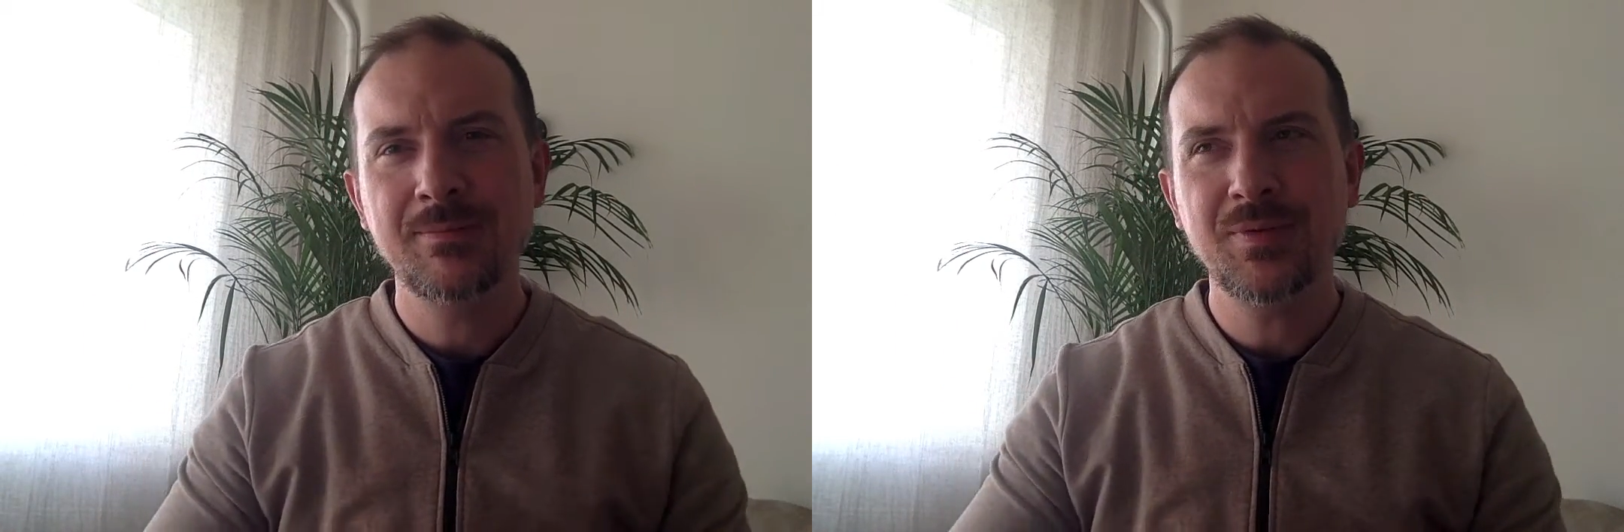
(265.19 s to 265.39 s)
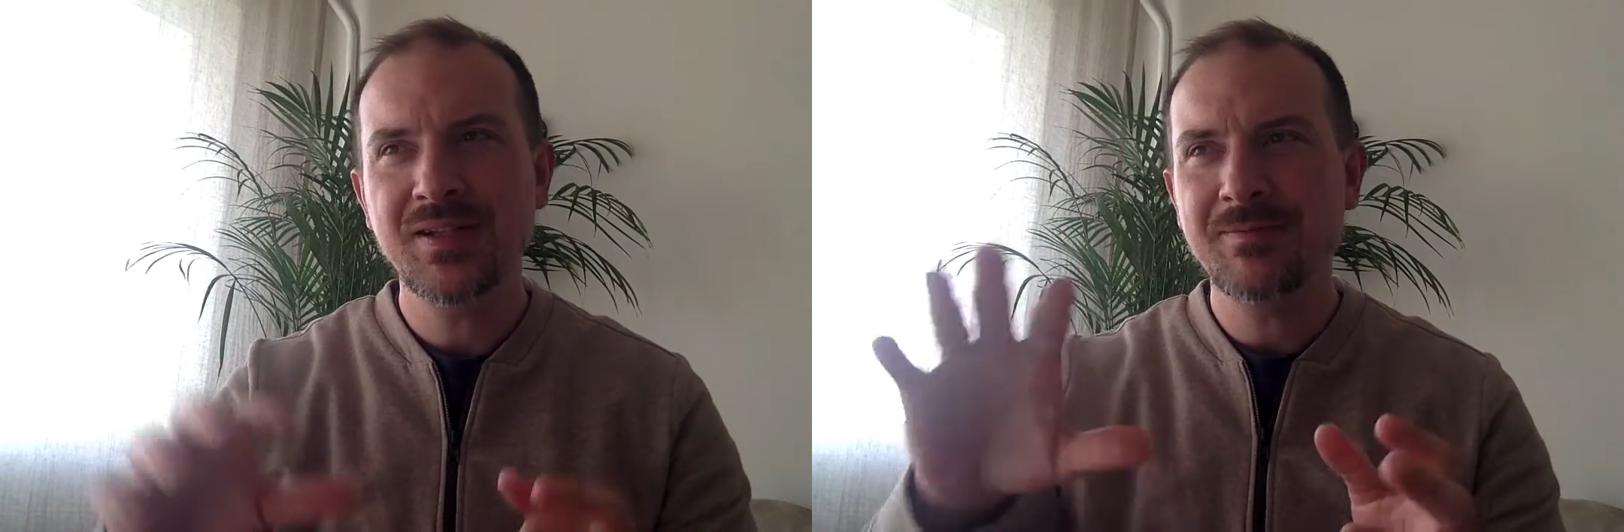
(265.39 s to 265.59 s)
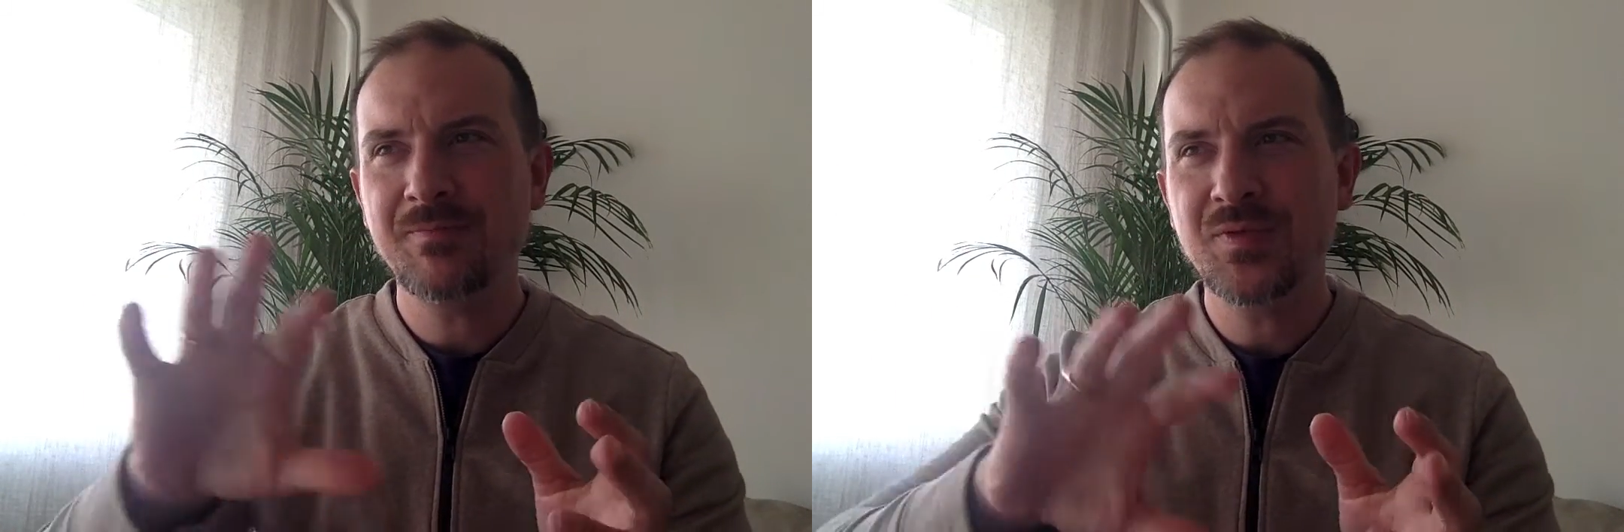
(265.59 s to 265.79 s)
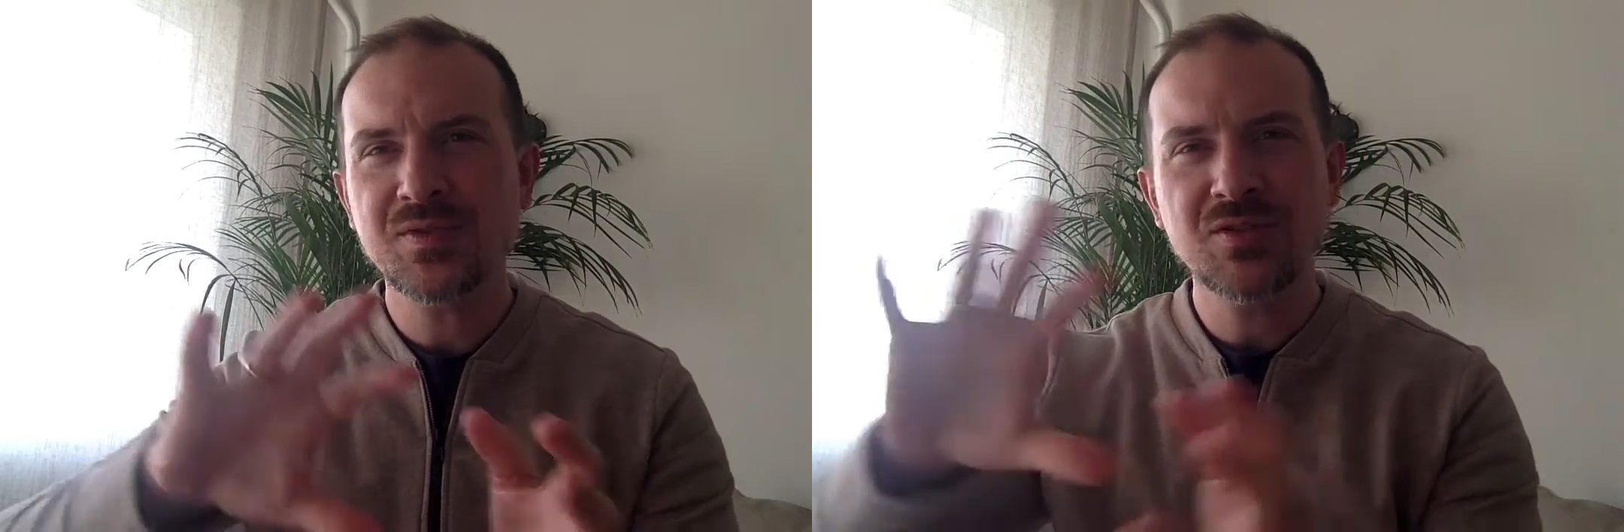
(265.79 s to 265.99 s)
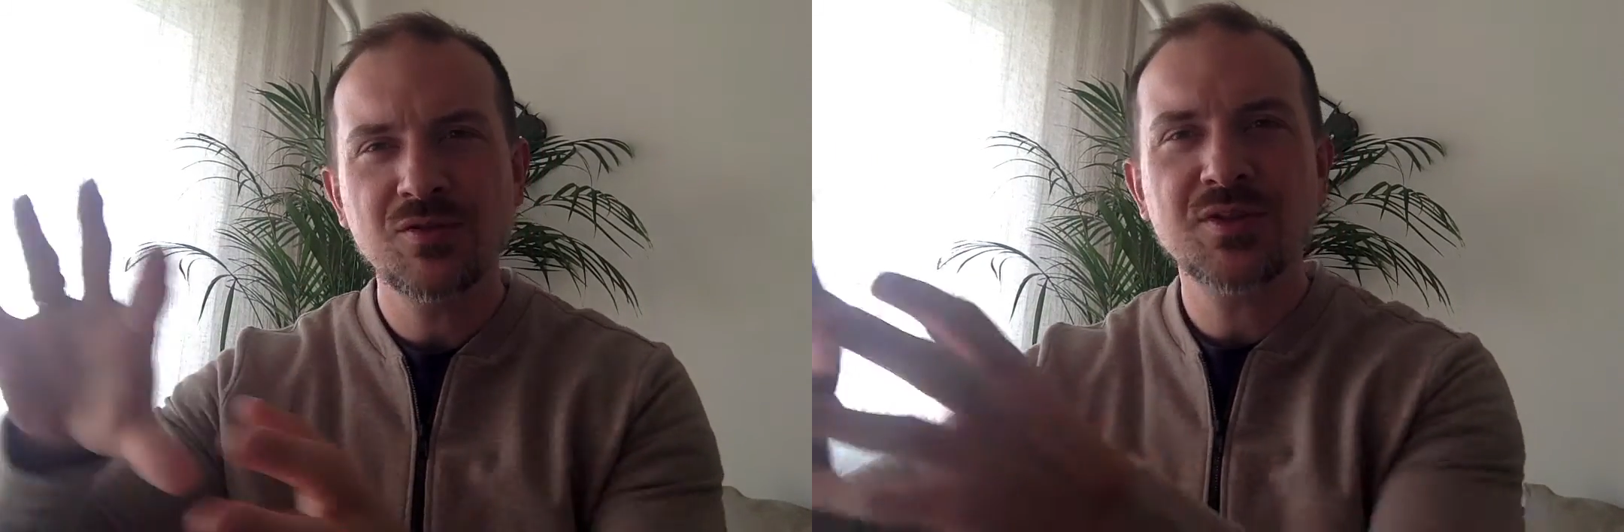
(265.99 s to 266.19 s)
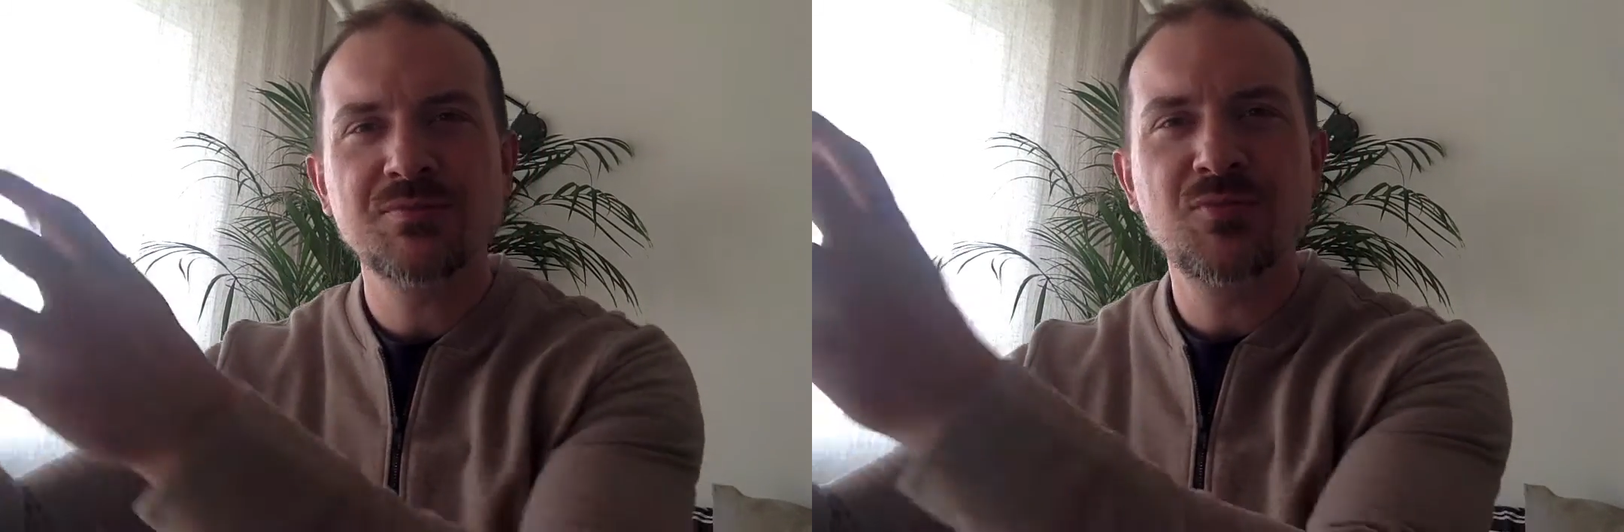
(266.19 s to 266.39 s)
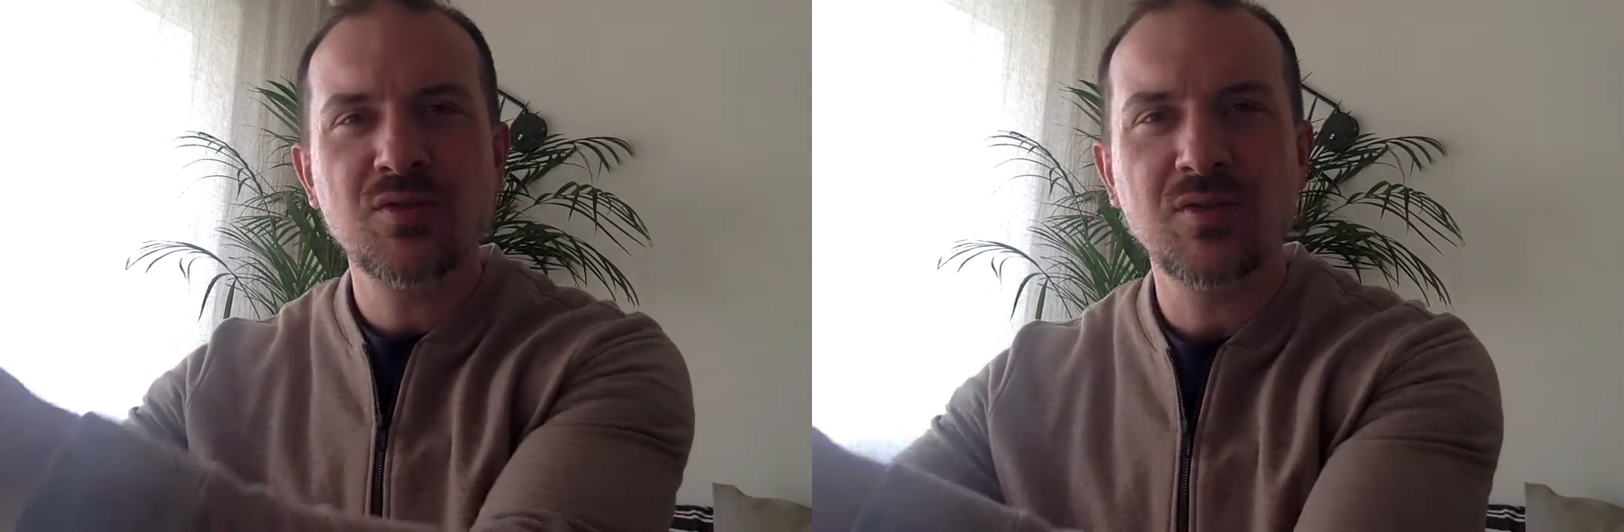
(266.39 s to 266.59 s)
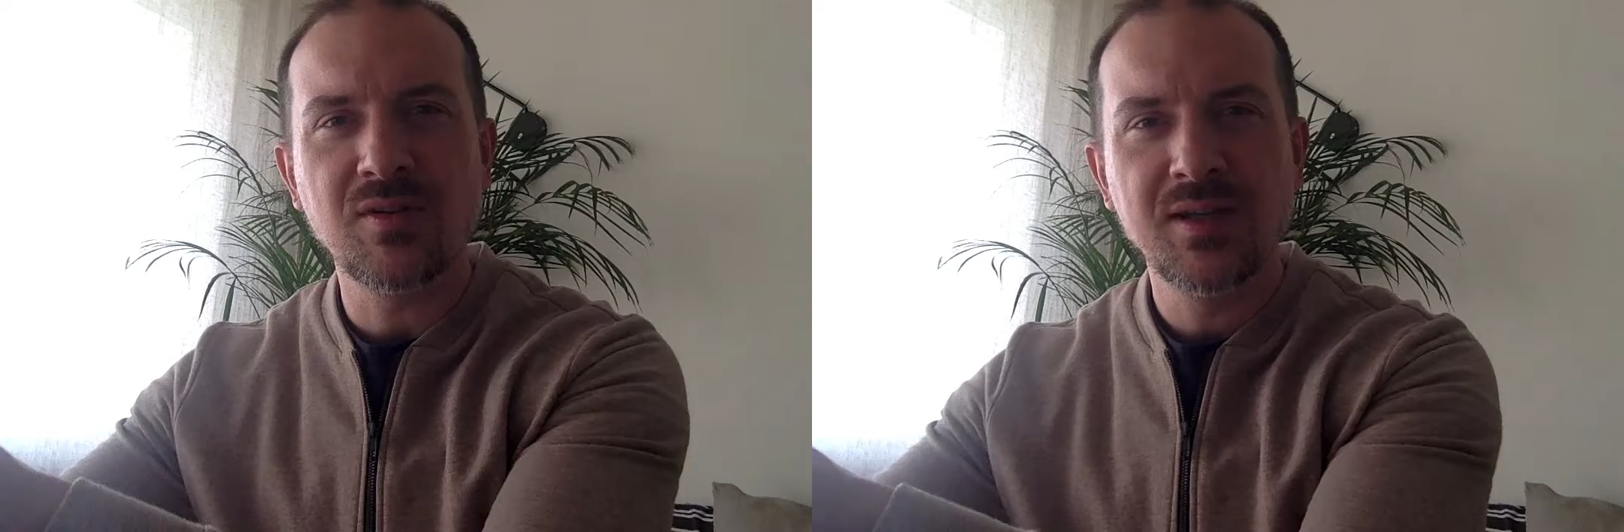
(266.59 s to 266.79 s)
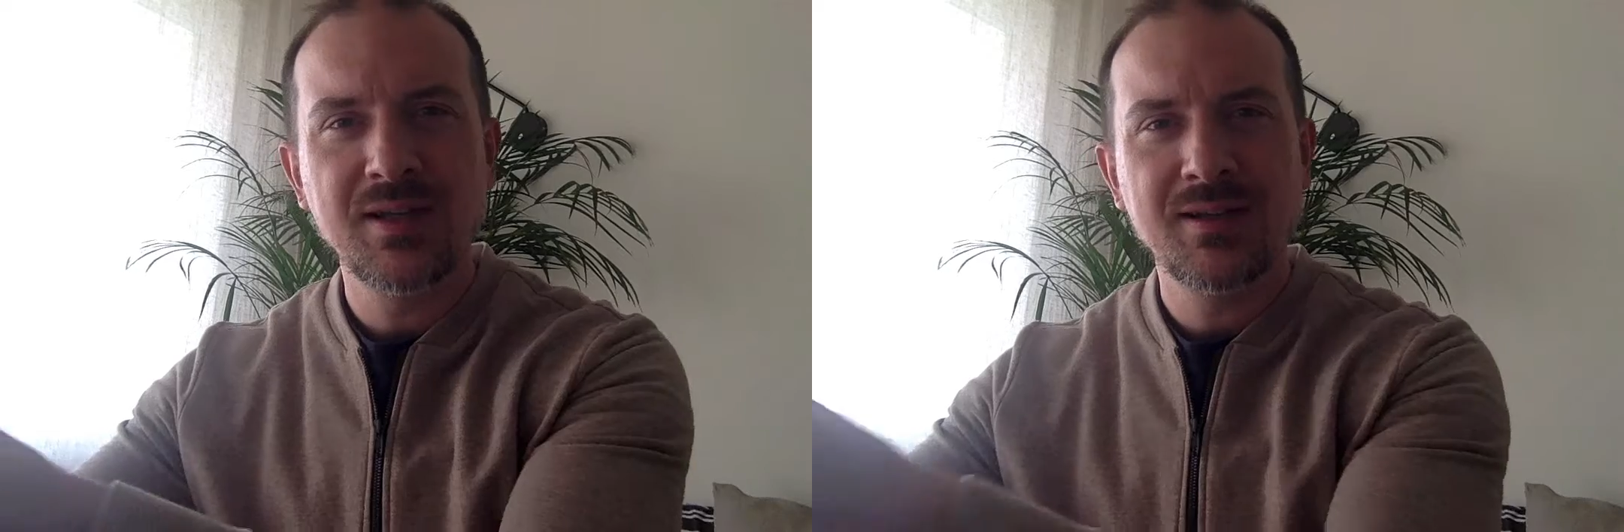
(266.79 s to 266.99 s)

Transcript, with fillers: but there's so much more